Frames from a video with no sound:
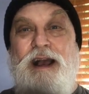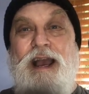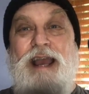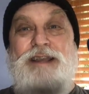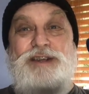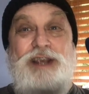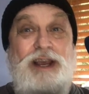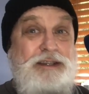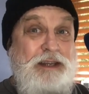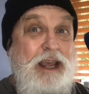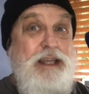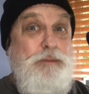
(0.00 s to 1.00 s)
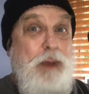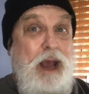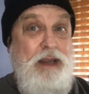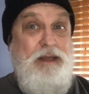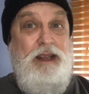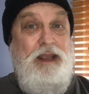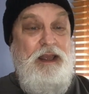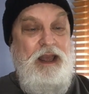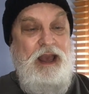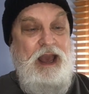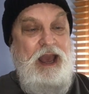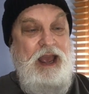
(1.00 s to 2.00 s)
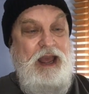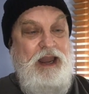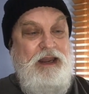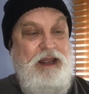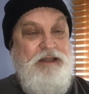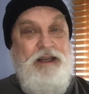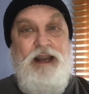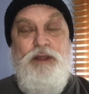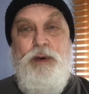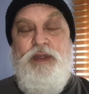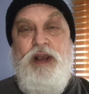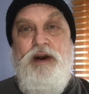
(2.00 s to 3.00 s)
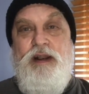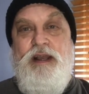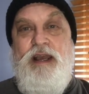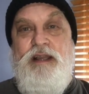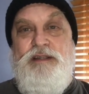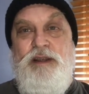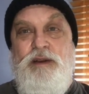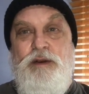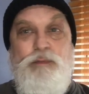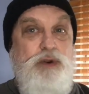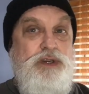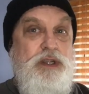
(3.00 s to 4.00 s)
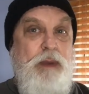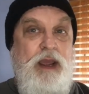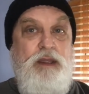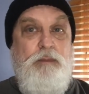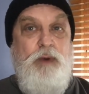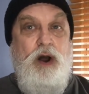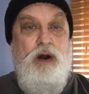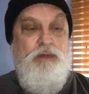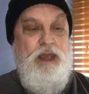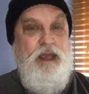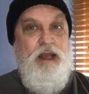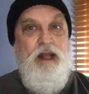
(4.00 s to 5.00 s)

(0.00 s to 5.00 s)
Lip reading: It just needs painting. And it's another one that kind of gets pushed to the back of the pile. The